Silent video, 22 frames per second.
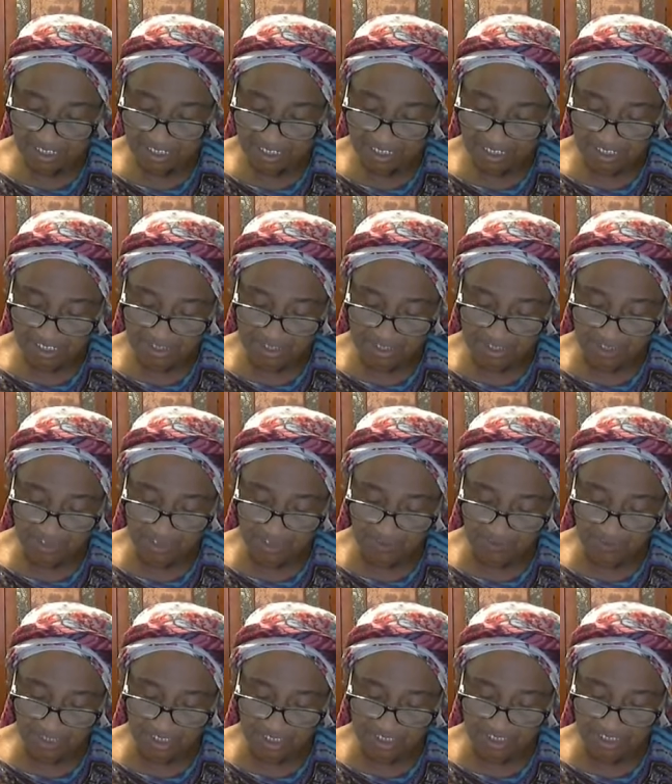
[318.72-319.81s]
into the
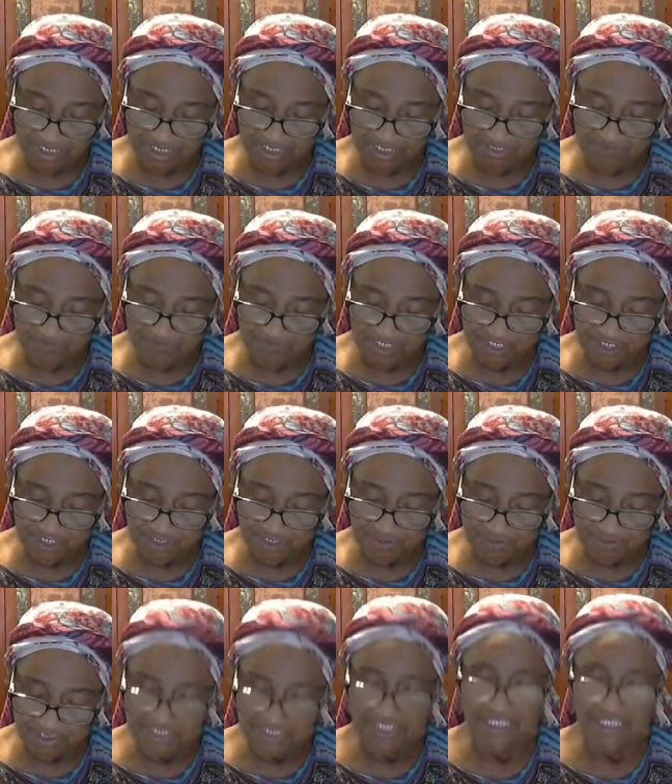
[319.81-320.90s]
wilderness for to
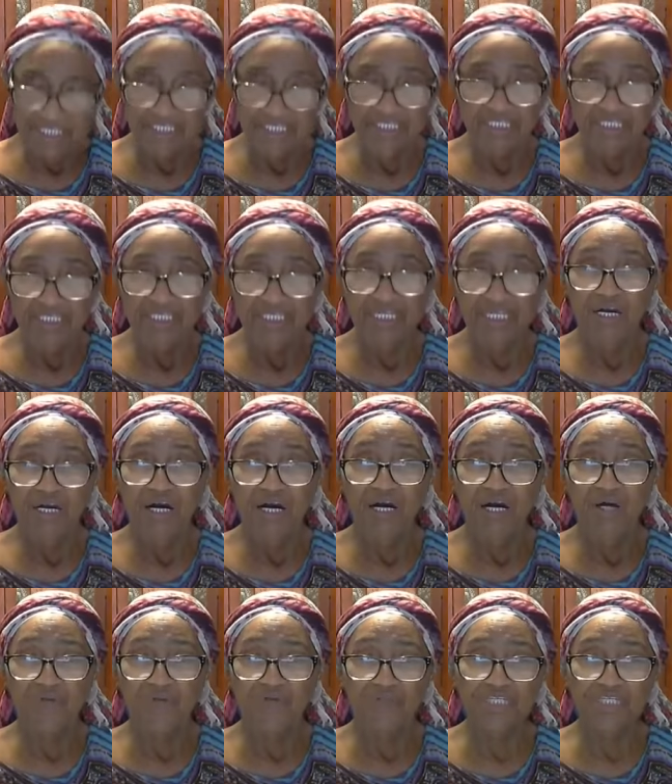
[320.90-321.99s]
see.
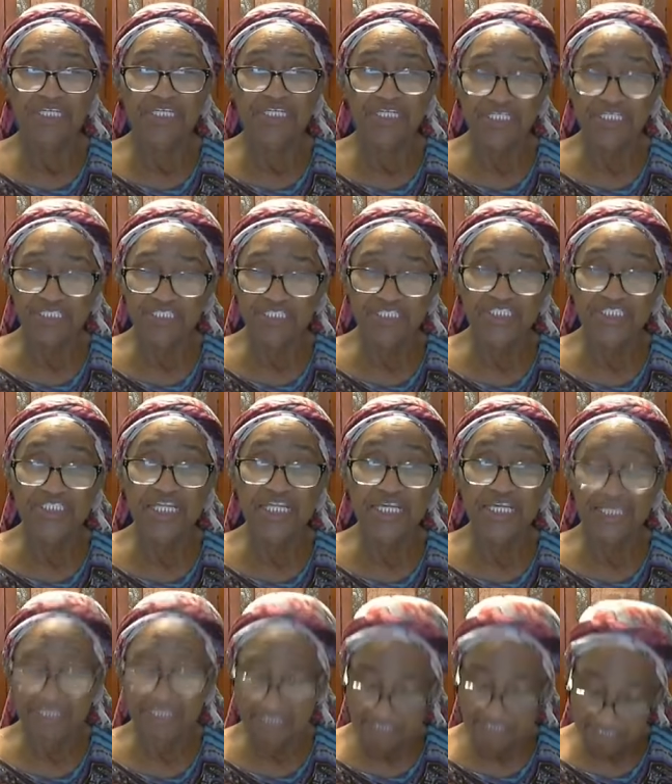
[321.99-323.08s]
A reed
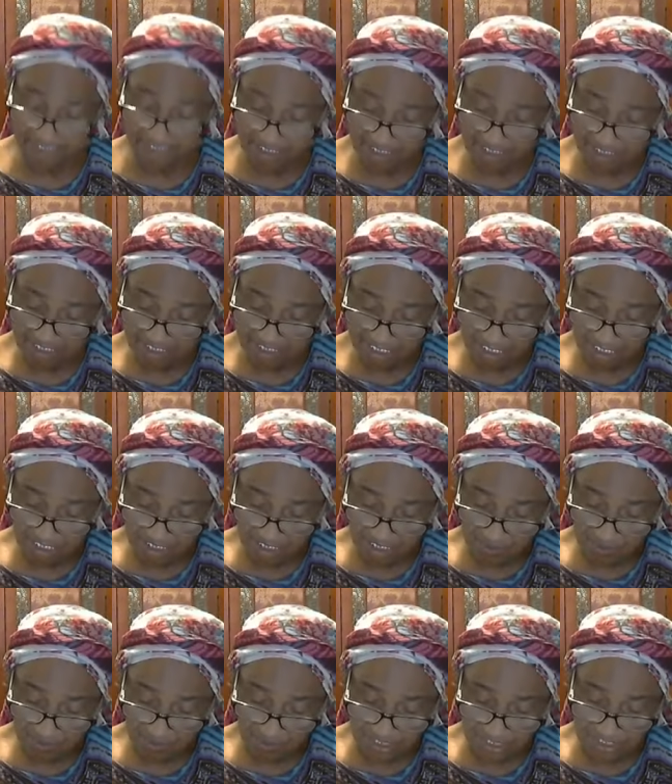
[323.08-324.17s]
shaken
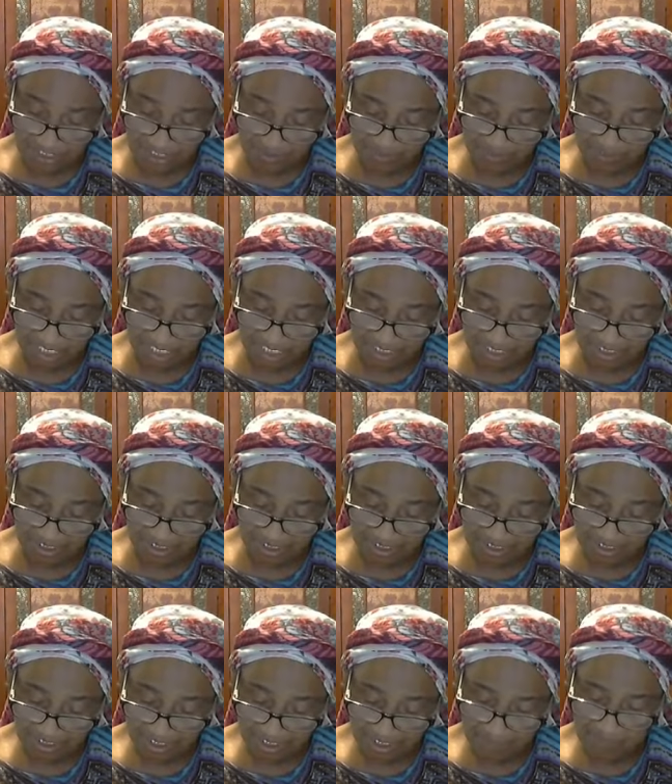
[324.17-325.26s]
with the wind?
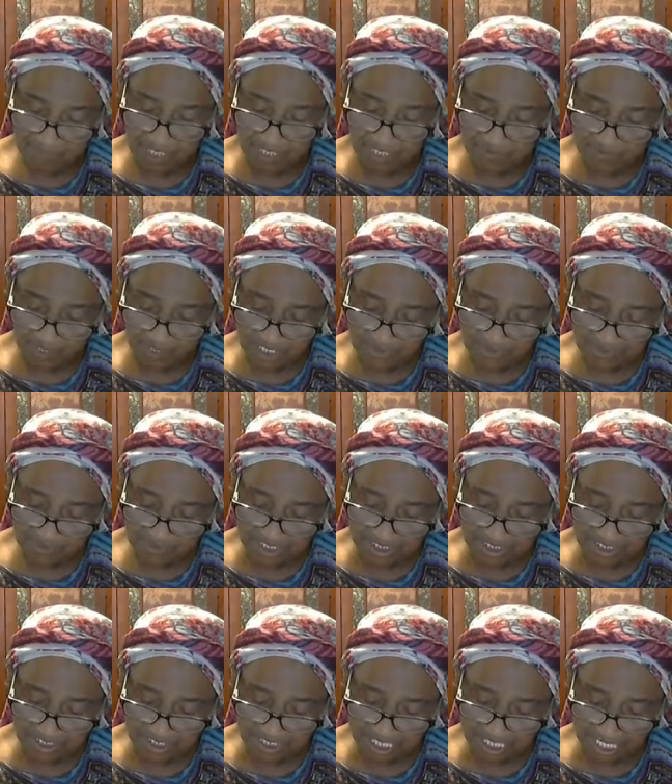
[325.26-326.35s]
But what
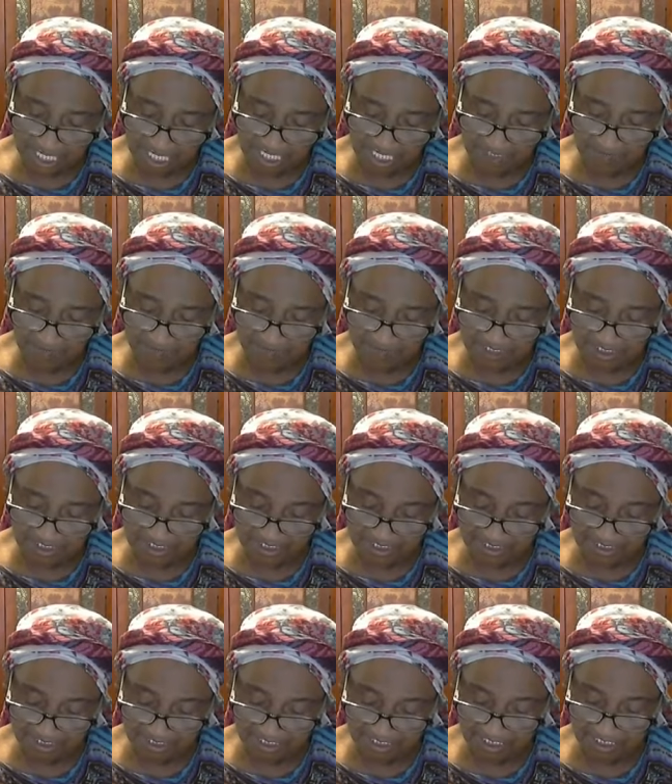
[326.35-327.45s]
went ye out for to
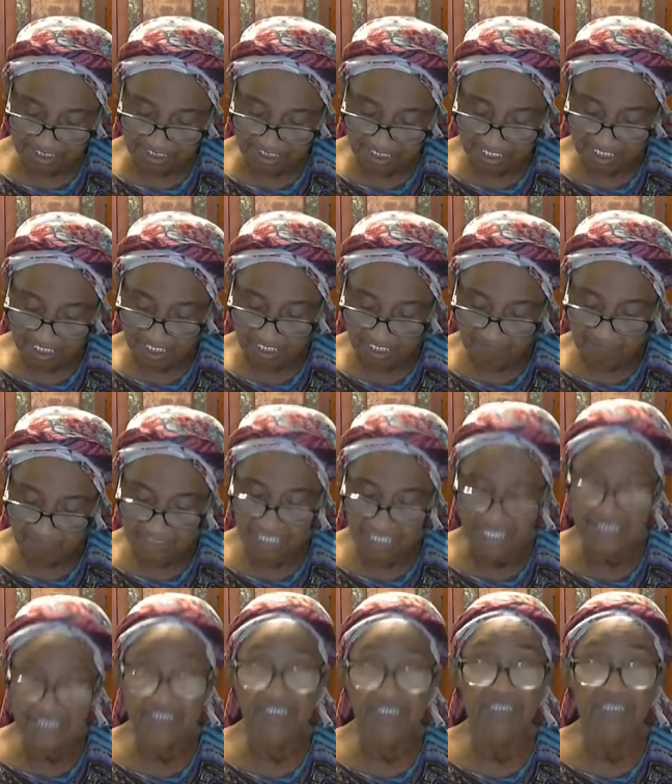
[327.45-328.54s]
see? A
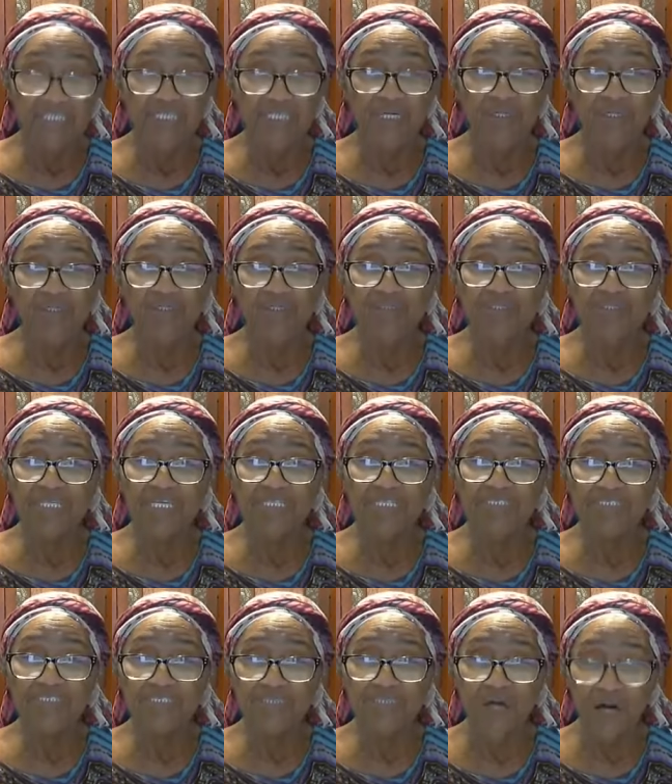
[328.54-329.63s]
man clothed in
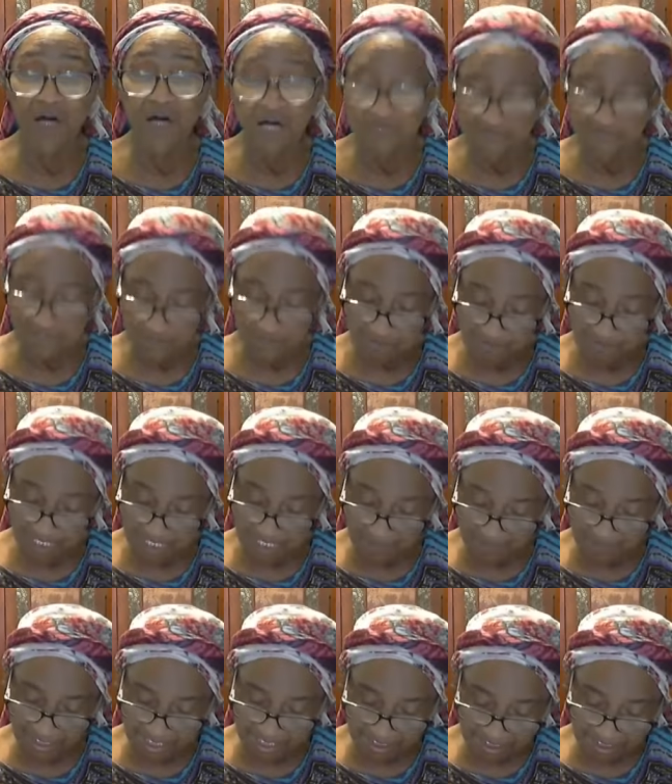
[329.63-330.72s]
soft
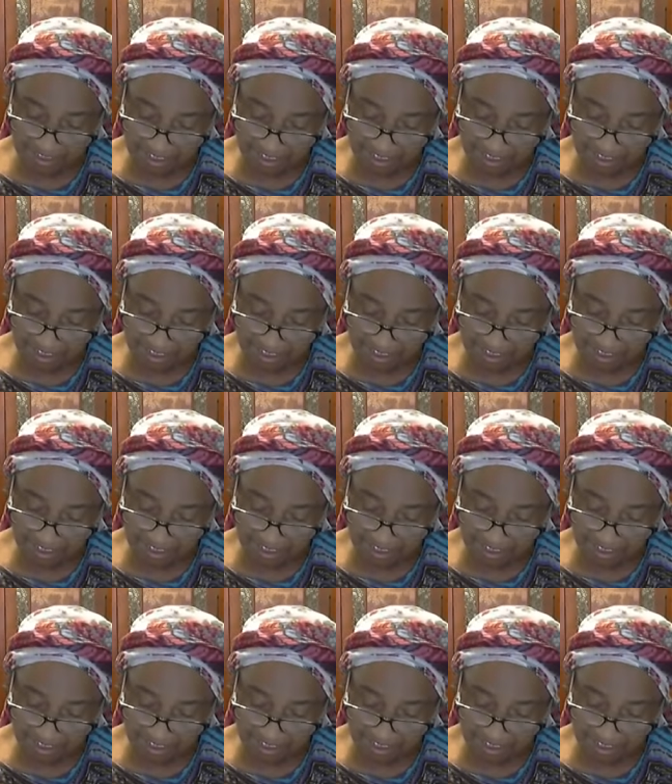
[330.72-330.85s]
raiment?